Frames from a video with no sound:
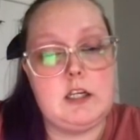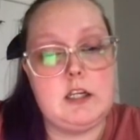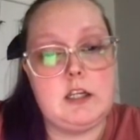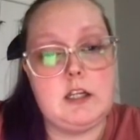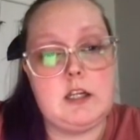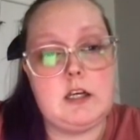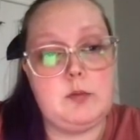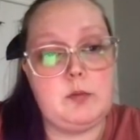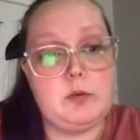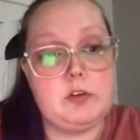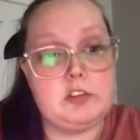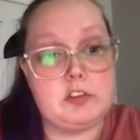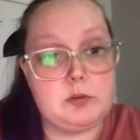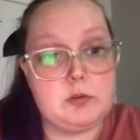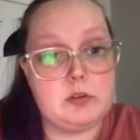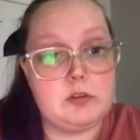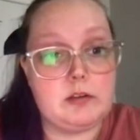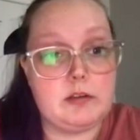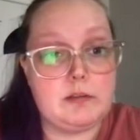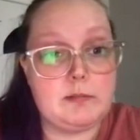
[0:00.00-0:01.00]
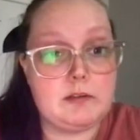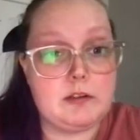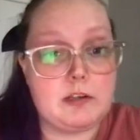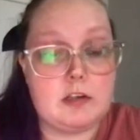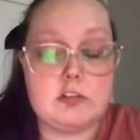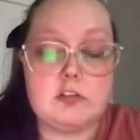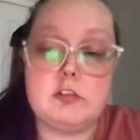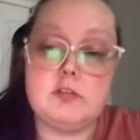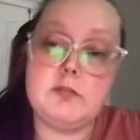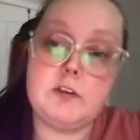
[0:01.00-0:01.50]
and I wish it would have let me
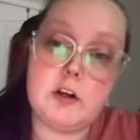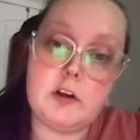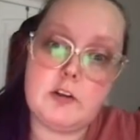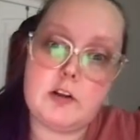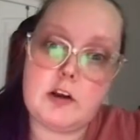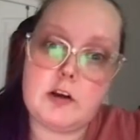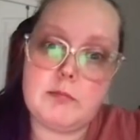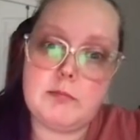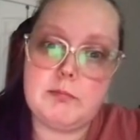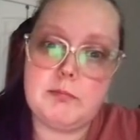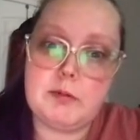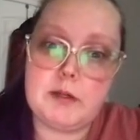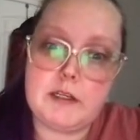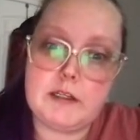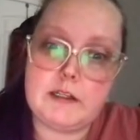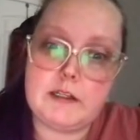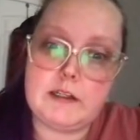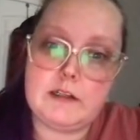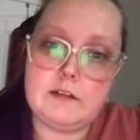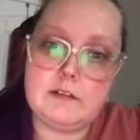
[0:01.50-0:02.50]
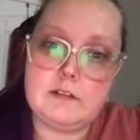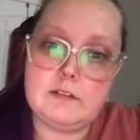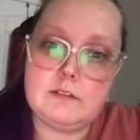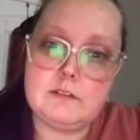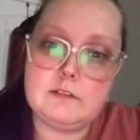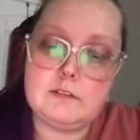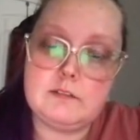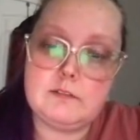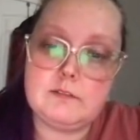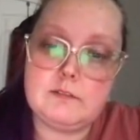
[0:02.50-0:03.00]
schedule further, but it didn't.
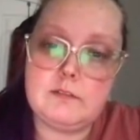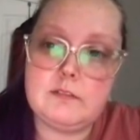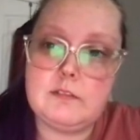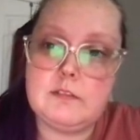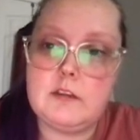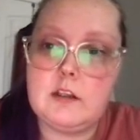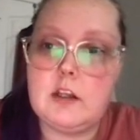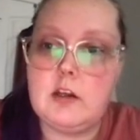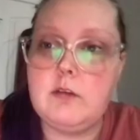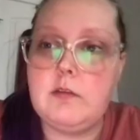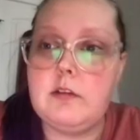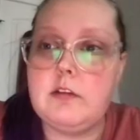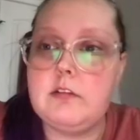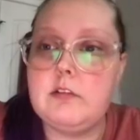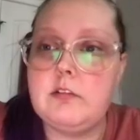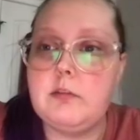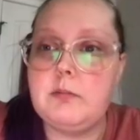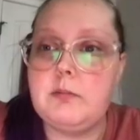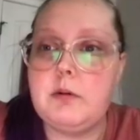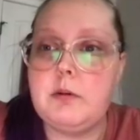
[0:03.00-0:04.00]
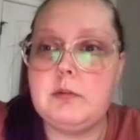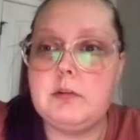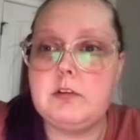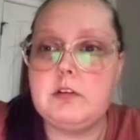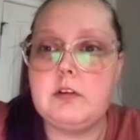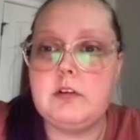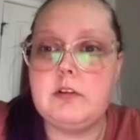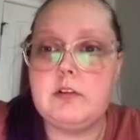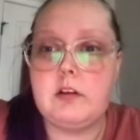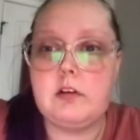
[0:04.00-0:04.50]
Oh, that's what
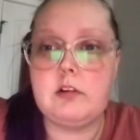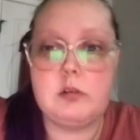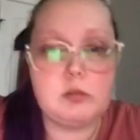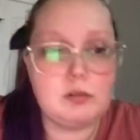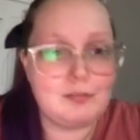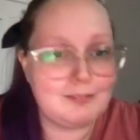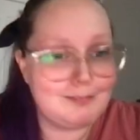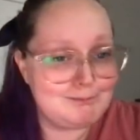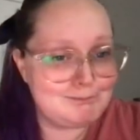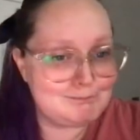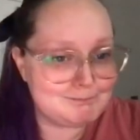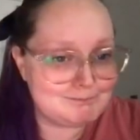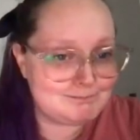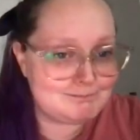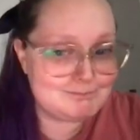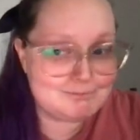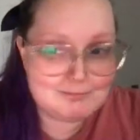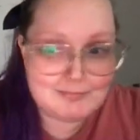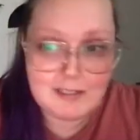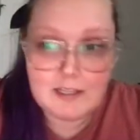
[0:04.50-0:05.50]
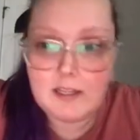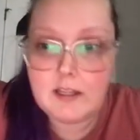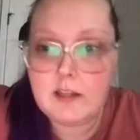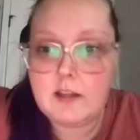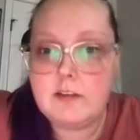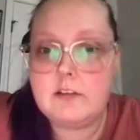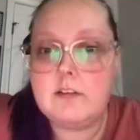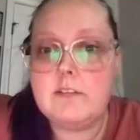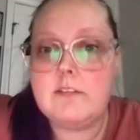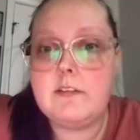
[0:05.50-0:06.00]
published scheduled.
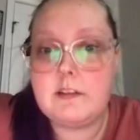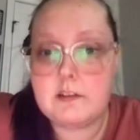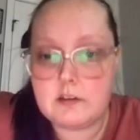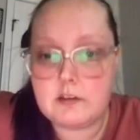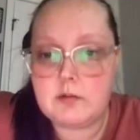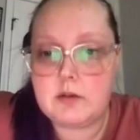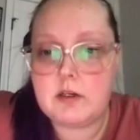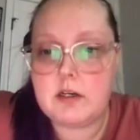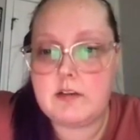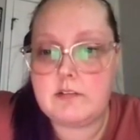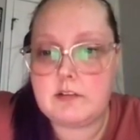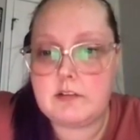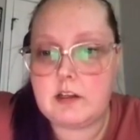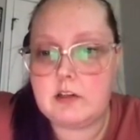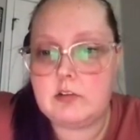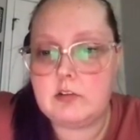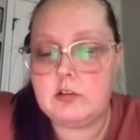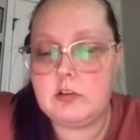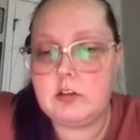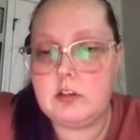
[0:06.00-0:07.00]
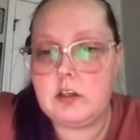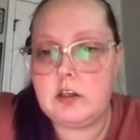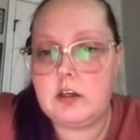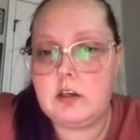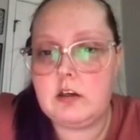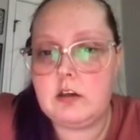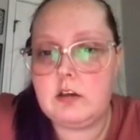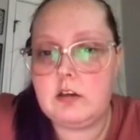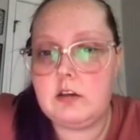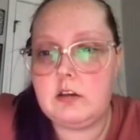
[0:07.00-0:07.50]
So this is what I have scheduled.
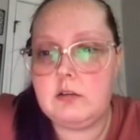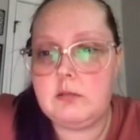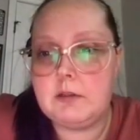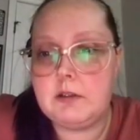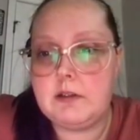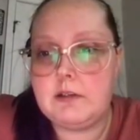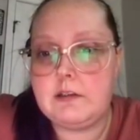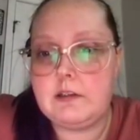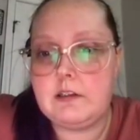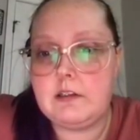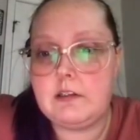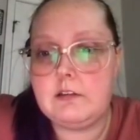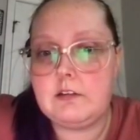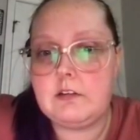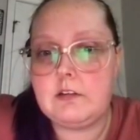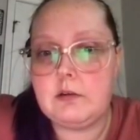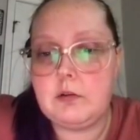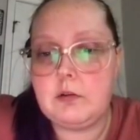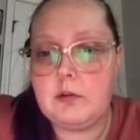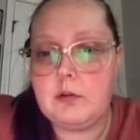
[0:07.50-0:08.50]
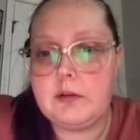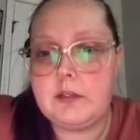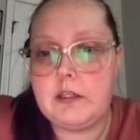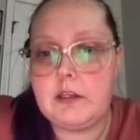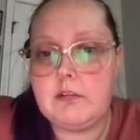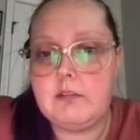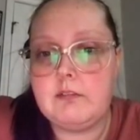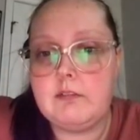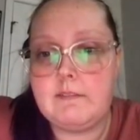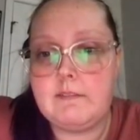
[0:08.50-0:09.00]
Let's see. Let's go all the way down.